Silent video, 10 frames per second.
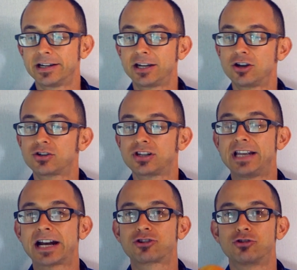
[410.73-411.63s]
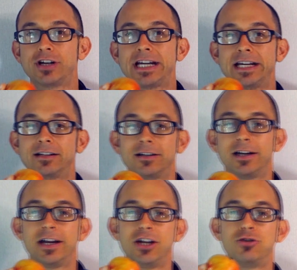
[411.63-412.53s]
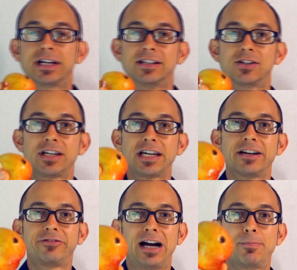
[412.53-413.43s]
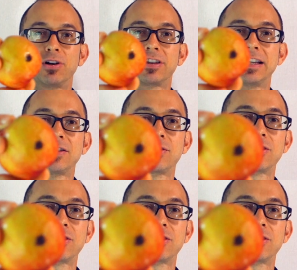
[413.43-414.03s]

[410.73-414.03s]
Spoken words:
here's a nectarine. You can see if I put this